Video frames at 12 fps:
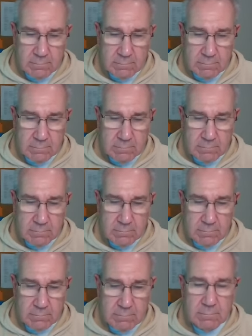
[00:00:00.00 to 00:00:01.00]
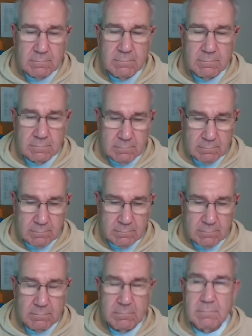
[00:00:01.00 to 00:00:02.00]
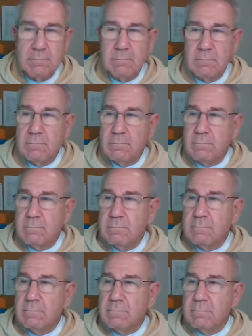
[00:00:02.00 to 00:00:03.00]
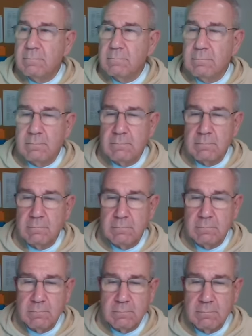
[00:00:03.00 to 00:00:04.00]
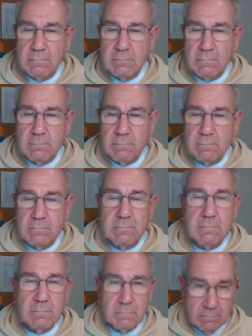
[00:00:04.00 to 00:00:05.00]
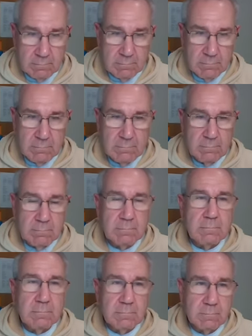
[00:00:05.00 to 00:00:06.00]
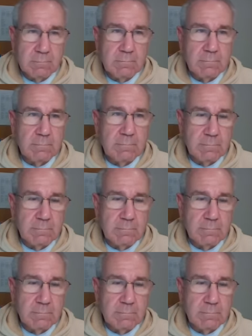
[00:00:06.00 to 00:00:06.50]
[no speech]